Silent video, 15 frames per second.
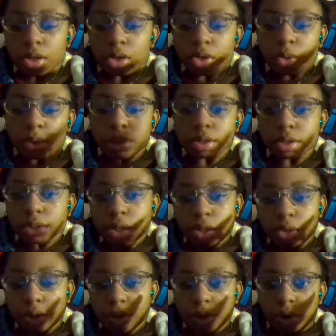you can just tell
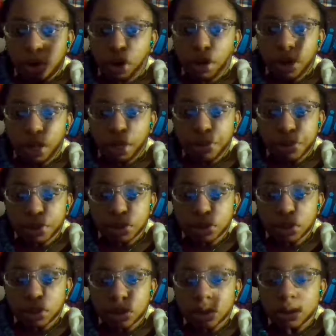that they're not happy
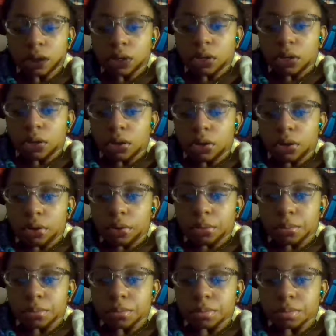still.
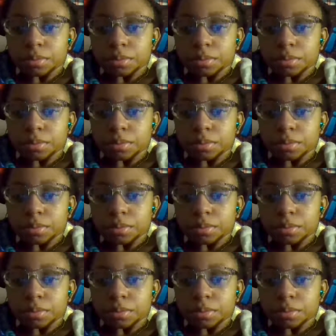Um,